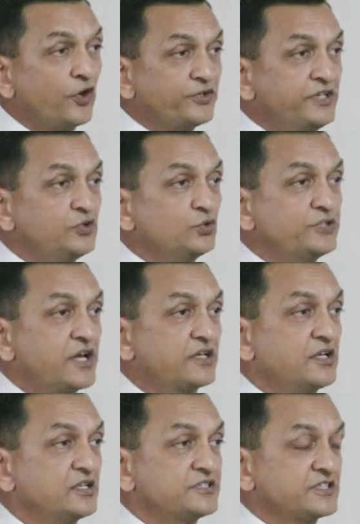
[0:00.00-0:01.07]
water into the
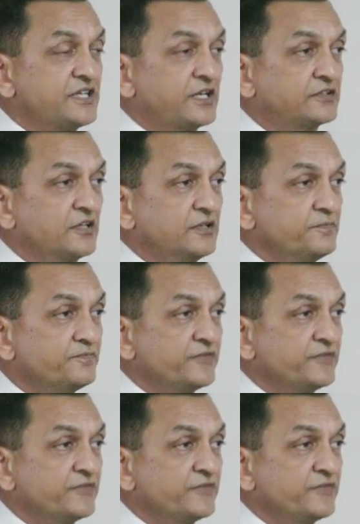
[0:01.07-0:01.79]
agriculture sector